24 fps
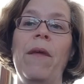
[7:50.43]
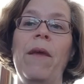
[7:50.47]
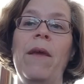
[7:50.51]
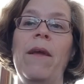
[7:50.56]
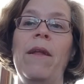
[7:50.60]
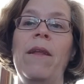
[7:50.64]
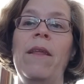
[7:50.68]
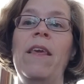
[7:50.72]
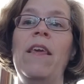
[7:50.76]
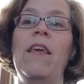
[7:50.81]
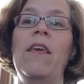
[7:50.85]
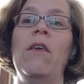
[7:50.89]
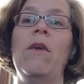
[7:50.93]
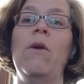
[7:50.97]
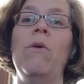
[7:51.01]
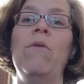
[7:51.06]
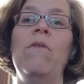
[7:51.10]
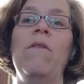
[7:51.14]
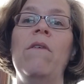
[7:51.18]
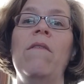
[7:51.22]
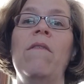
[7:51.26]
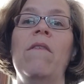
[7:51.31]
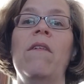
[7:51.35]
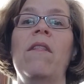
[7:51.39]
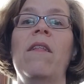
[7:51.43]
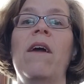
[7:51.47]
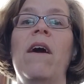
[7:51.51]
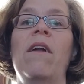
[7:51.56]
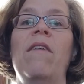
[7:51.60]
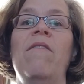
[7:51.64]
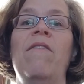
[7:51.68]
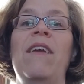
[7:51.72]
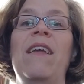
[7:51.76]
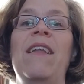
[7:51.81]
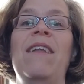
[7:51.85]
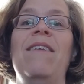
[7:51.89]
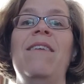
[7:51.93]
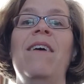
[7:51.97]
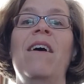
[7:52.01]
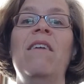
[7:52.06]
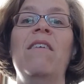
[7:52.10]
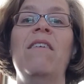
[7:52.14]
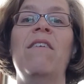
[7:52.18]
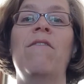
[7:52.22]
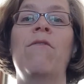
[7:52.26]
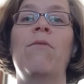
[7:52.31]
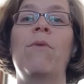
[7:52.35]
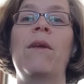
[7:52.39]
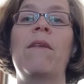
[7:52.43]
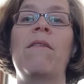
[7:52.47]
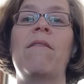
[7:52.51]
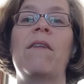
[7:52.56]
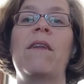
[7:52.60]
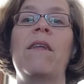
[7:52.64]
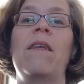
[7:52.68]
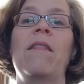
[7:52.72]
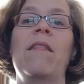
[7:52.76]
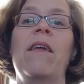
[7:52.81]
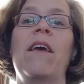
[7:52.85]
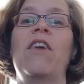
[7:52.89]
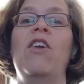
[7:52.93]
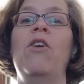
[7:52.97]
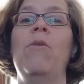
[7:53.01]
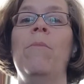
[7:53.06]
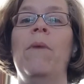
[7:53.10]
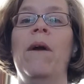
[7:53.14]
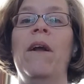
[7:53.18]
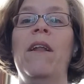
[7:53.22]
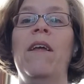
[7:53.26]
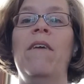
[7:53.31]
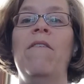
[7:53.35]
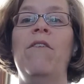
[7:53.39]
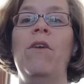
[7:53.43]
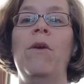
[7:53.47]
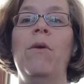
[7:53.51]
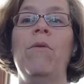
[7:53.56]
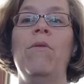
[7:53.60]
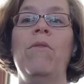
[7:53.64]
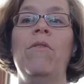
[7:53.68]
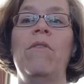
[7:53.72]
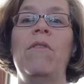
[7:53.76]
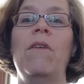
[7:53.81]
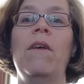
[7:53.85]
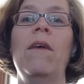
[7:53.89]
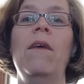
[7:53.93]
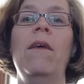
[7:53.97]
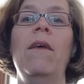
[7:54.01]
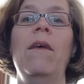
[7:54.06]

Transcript: And he uses a lot of inductive reasoning, like you might have used